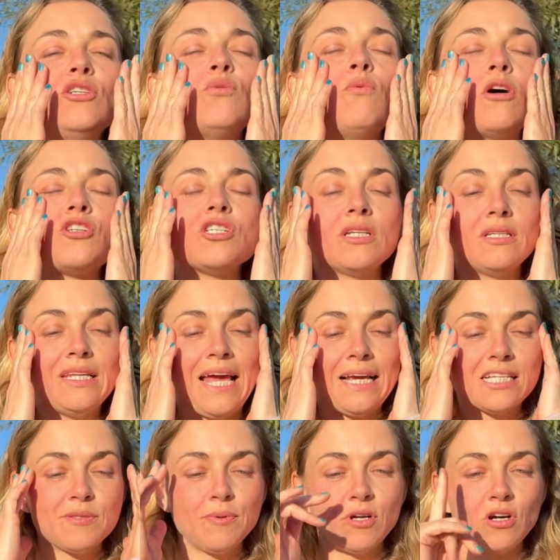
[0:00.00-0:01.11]
you watch
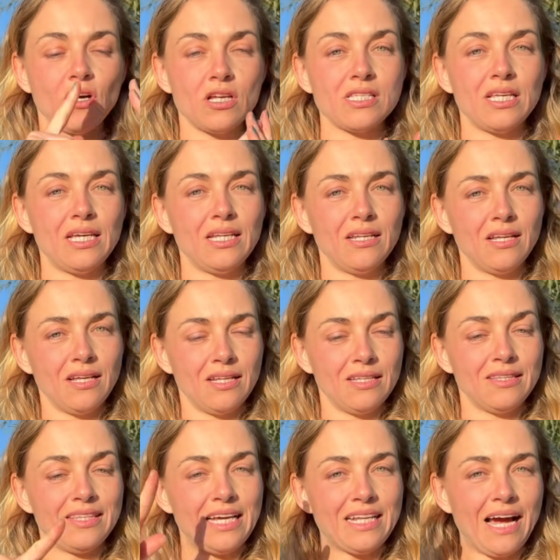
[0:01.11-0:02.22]
next, because in
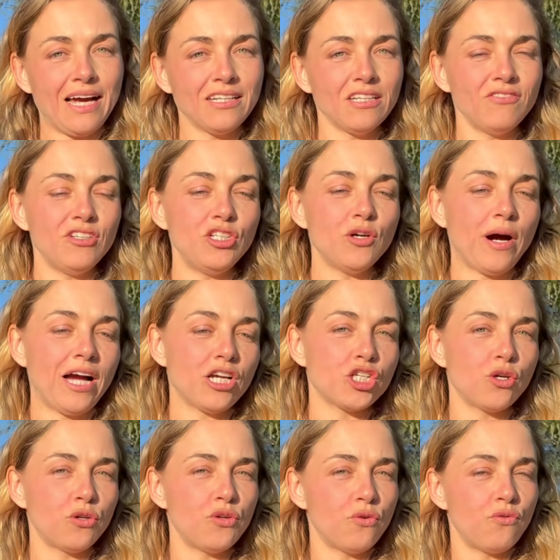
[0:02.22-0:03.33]
that other video I
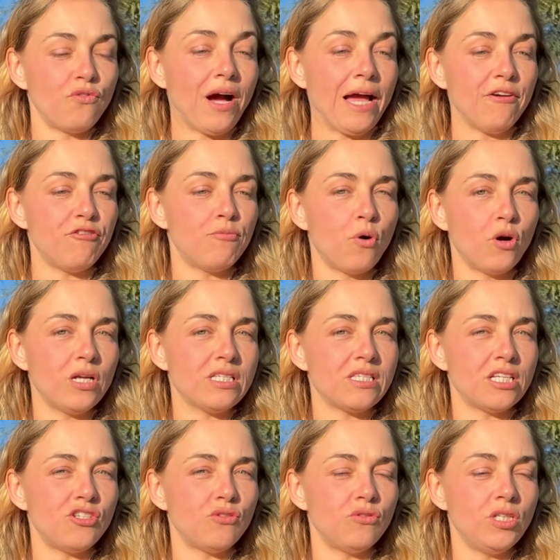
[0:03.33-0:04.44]
show you 5 points
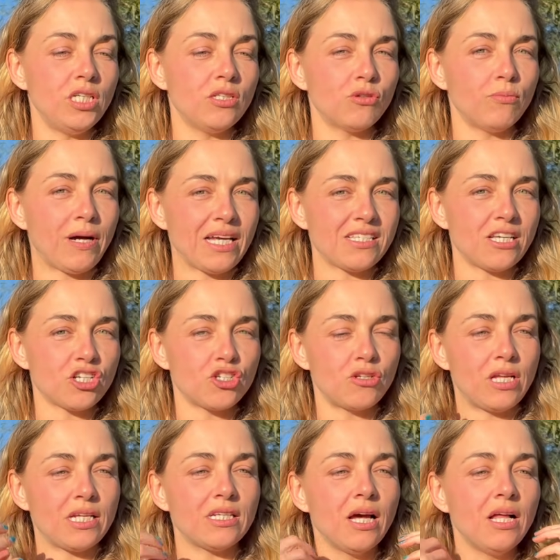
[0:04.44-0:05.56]
that you need to massage so
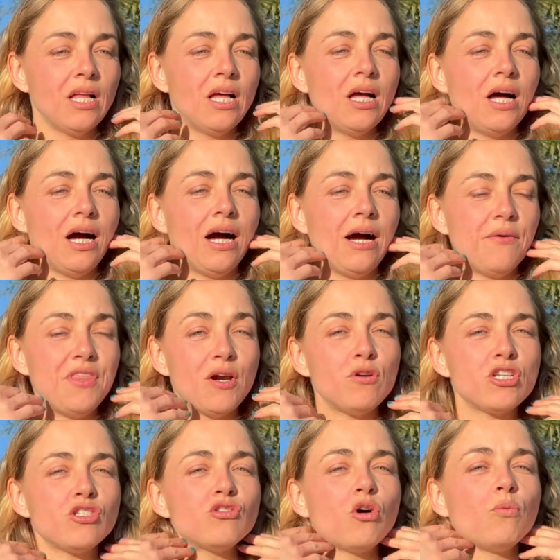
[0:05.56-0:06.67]
that there
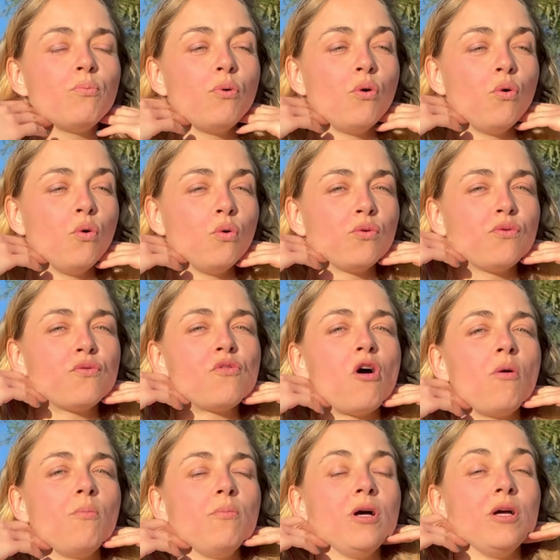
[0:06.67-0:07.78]
is no pull from